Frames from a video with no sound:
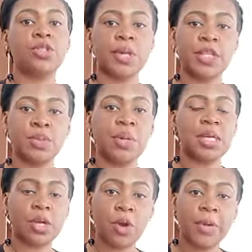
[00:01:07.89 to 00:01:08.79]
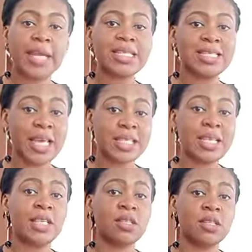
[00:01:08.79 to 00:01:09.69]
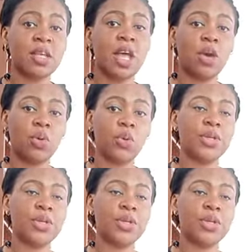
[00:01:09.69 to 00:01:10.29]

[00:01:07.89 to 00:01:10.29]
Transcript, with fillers: Try to make correct sentences with